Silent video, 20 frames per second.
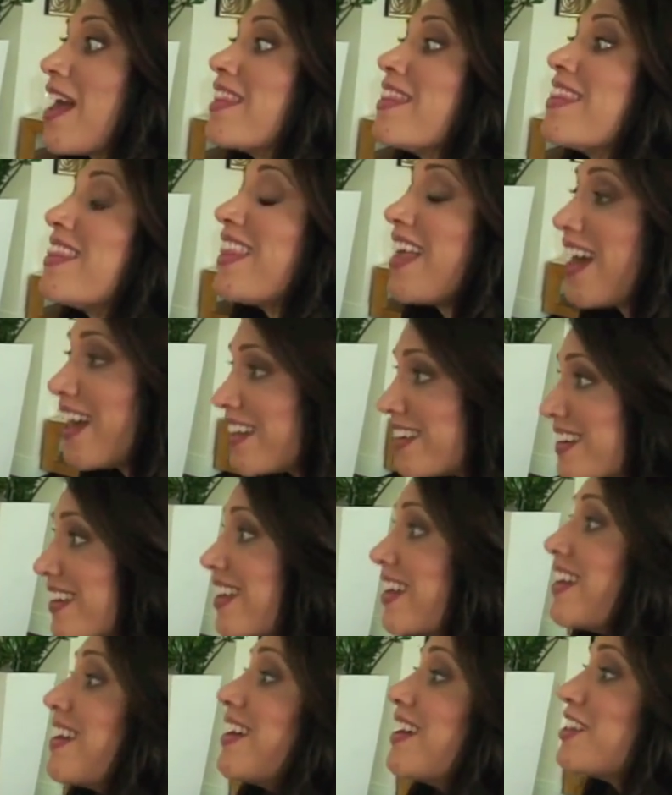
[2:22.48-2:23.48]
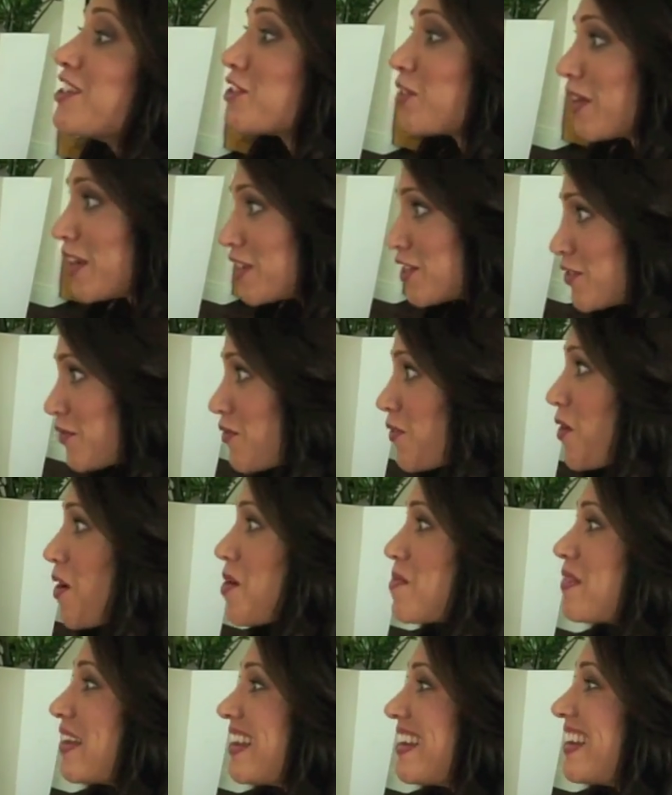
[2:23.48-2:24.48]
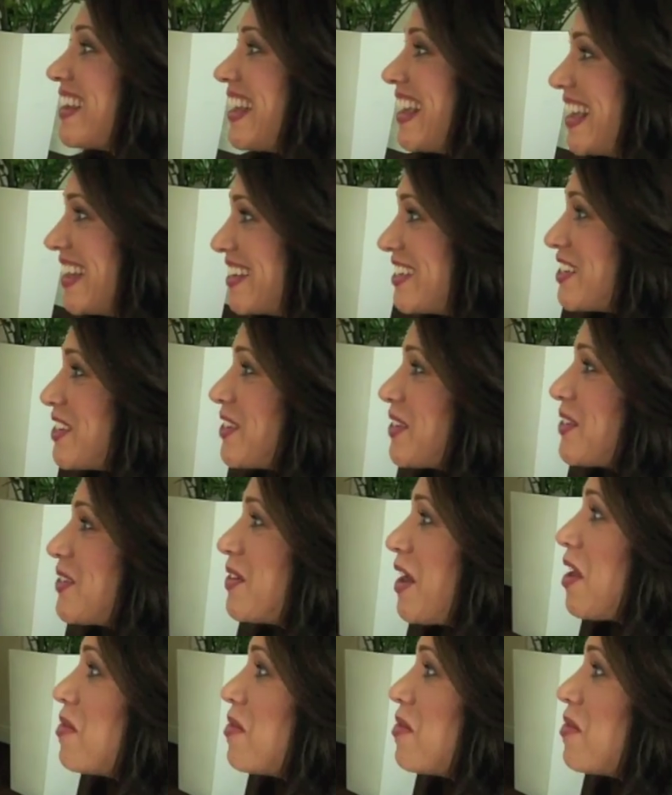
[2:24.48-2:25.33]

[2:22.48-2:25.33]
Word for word: and then transforming into